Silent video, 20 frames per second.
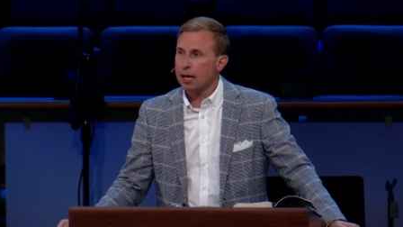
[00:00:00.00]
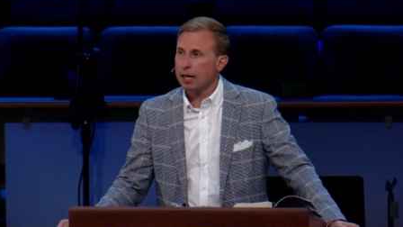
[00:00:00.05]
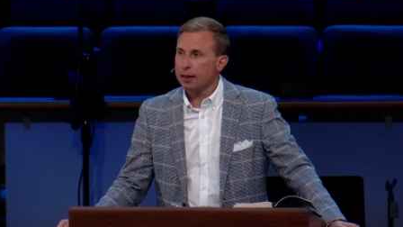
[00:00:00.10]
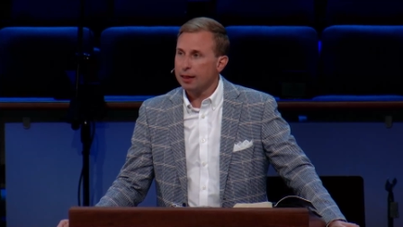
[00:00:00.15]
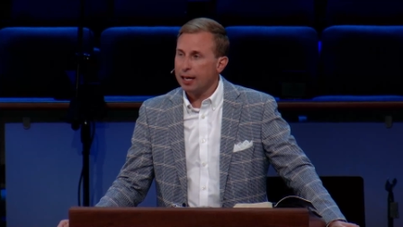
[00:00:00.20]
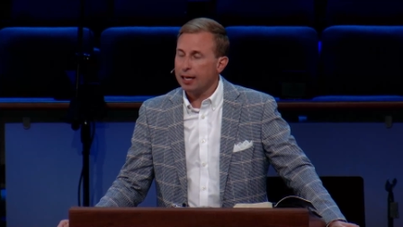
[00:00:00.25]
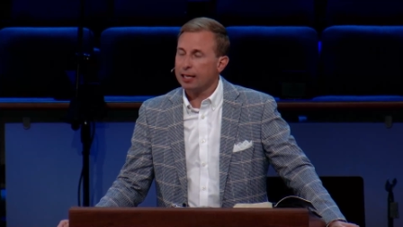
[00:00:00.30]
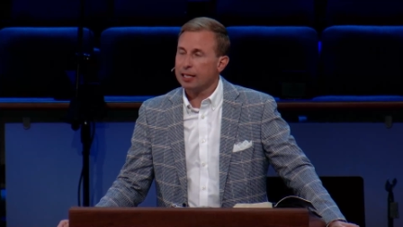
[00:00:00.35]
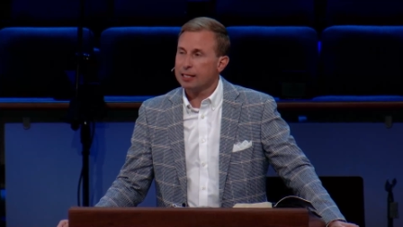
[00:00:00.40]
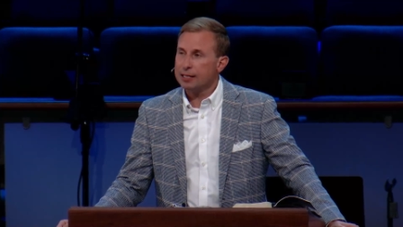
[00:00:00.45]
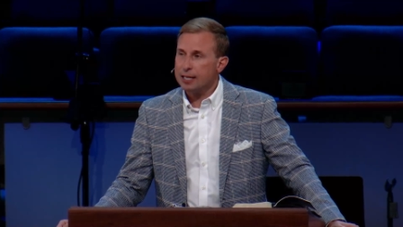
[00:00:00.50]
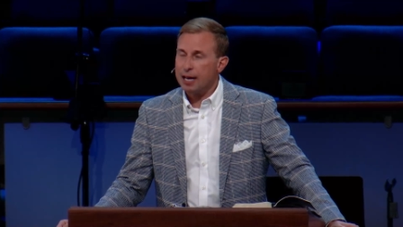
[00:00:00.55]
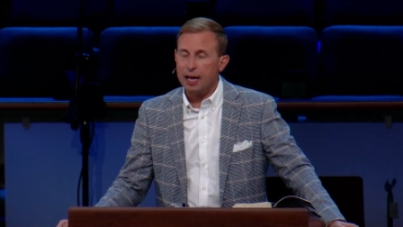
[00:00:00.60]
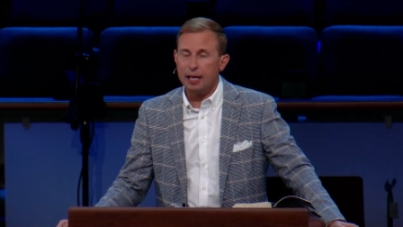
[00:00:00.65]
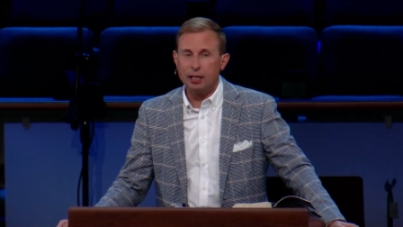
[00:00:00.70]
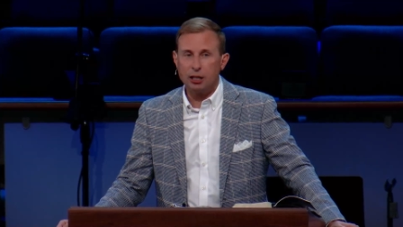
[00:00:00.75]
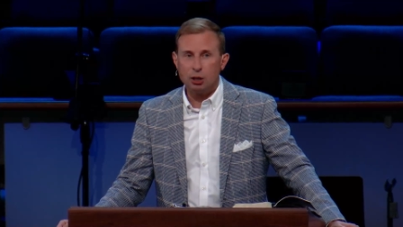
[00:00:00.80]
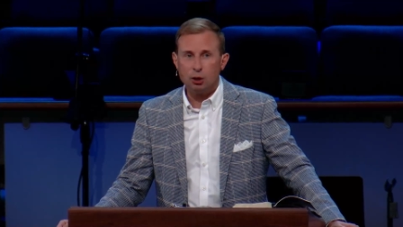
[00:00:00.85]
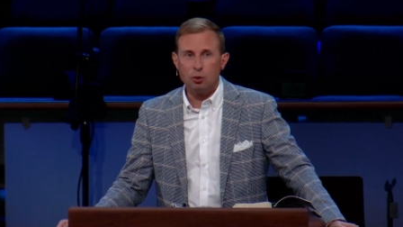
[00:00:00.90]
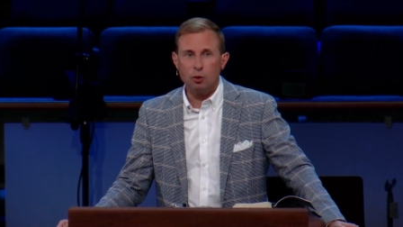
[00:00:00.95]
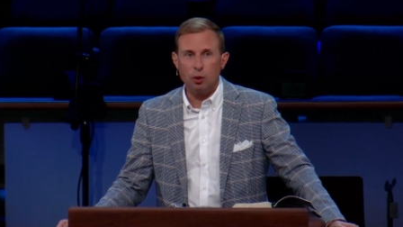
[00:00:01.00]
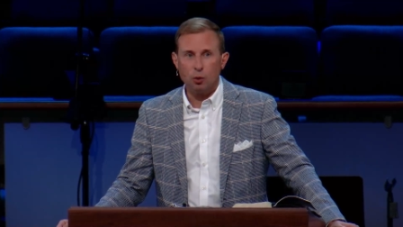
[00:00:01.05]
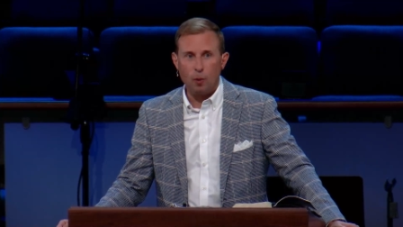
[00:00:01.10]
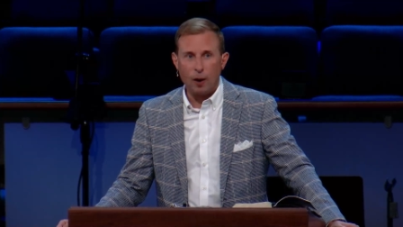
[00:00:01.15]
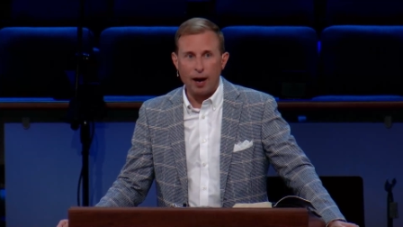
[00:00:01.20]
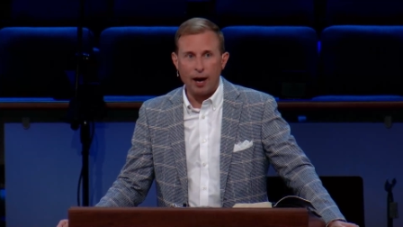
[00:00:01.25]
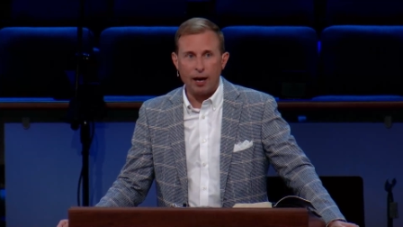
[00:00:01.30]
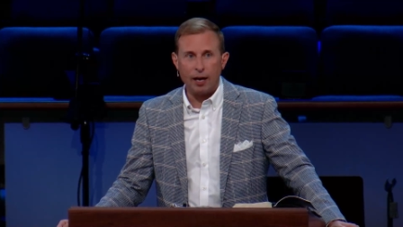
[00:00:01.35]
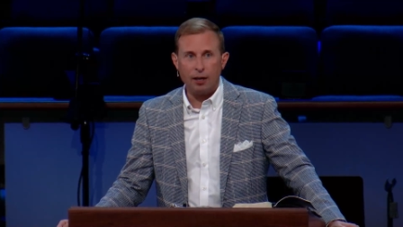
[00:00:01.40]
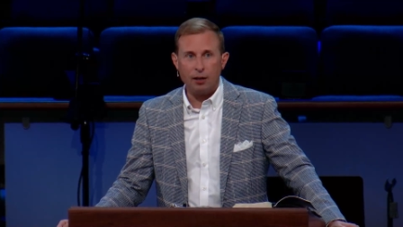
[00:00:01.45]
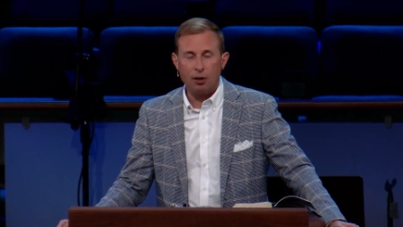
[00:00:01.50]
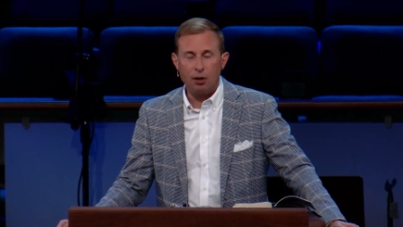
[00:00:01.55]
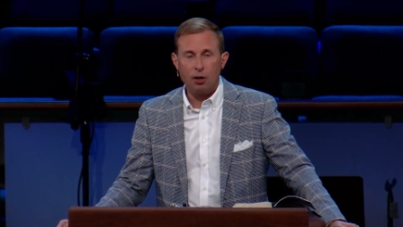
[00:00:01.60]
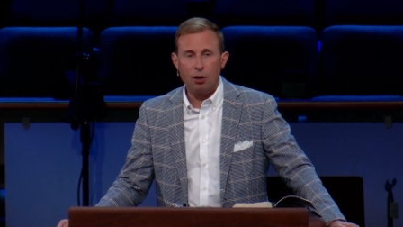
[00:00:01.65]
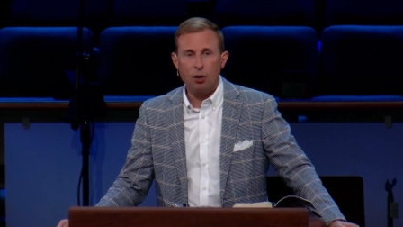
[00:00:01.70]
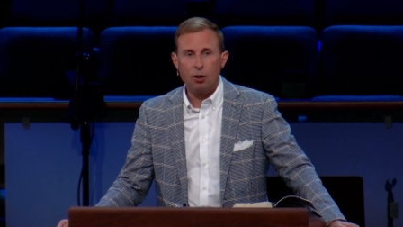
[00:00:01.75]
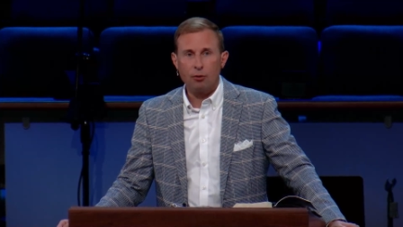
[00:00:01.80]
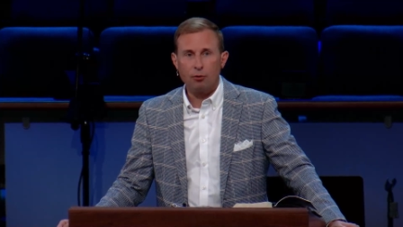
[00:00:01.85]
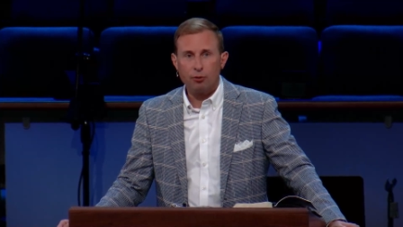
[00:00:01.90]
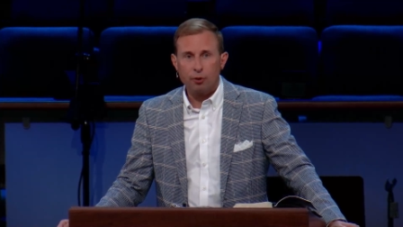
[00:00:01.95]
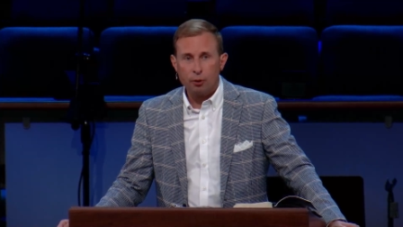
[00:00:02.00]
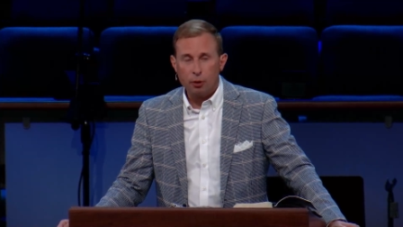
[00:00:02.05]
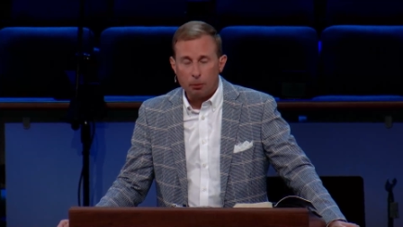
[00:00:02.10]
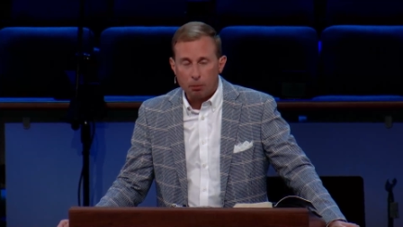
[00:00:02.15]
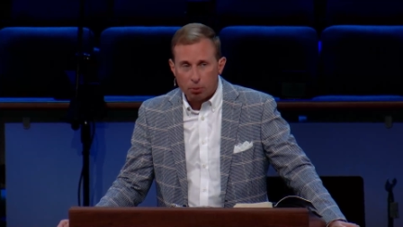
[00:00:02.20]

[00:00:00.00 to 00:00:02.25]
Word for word: that can take you away from the